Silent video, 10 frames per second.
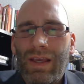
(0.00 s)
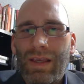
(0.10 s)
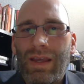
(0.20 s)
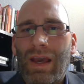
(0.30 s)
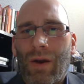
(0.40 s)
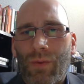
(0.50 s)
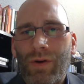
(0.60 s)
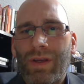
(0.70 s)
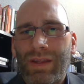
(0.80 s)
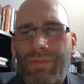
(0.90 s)
Yeah,
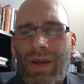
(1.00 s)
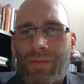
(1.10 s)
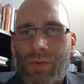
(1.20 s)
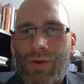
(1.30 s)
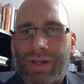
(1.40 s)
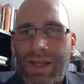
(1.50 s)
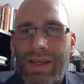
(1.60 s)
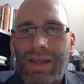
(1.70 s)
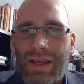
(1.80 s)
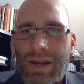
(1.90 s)
we'll get the paperwork
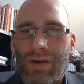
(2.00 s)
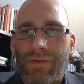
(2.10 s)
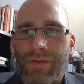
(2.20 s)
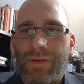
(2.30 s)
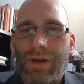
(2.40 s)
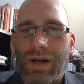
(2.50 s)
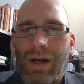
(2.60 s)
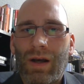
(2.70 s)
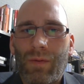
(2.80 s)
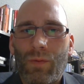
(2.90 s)
taken care of
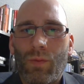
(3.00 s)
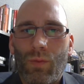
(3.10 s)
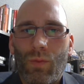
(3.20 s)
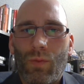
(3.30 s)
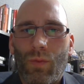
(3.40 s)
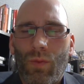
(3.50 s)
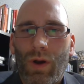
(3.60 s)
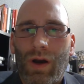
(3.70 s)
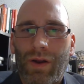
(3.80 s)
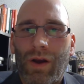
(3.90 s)

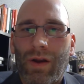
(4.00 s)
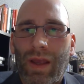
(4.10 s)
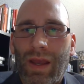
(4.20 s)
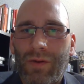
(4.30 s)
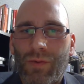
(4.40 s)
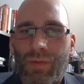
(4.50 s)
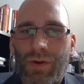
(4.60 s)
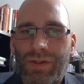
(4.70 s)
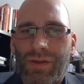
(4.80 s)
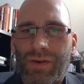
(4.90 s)
on our end with
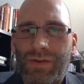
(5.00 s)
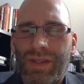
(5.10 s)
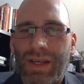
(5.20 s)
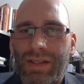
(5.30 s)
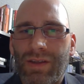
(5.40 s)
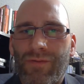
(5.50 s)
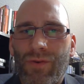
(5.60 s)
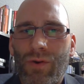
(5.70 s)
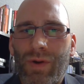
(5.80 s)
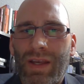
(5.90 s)
most of those things. The
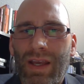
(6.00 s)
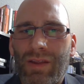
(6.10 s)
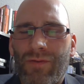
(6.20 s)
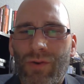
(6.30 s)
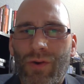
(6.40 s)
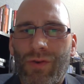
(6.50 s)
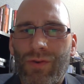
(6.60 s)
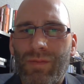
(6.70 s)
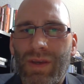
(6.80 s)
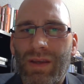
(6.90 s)
401k and the
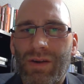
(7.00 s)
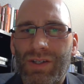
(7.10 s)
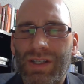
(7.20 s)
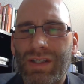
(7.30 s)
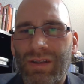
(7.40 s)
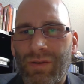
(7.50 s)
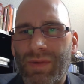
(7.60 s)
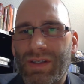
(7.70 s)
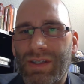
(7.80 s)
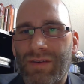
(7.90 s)
403b are just a little
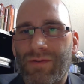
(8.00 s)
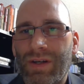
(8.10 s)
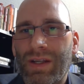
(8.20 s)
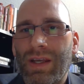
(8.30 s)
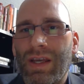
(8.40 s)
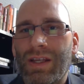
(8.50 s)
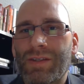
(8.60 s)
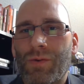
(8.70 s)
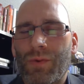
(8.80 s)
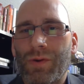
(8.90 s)
bit different, and
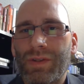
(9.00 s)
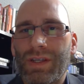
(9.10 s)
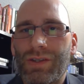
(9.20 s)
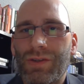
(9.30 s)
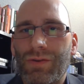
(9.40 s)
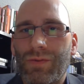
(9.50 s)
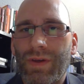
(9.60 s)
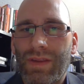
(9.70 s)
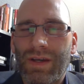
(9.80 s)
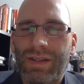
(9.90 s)
so we'll need you
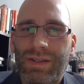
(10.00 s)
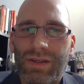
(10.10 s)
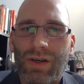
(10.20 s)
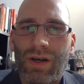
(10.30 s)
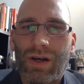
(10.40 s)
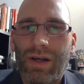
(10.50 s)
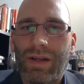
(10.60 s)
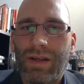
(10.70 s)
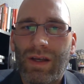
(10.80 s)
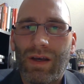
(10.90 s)
with us on
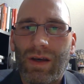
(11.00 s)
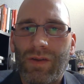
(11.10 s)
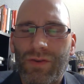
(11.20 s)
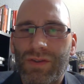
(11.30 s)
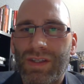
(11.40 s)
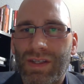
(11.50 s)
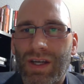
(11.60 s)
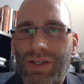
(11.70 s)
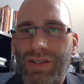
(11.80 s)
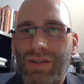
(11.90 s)
those
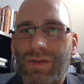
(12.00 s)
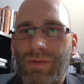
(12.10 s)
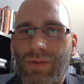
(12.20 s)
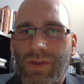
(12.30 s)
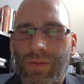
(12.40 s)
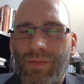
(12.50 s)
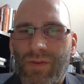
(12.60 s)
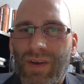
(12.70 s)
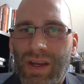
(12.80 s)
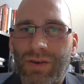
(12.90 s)
discussions with the
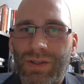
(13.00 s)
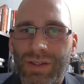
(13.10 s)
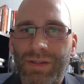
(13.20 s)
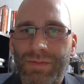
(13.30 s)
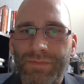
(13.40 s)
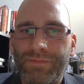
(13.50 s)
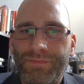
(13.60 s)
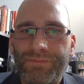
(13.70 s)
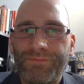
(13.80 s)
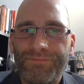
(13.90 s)
providers.
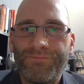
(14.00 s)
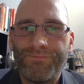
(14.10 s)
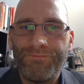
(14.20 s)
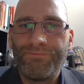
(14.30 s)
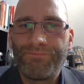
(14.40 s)
Mm-hmm.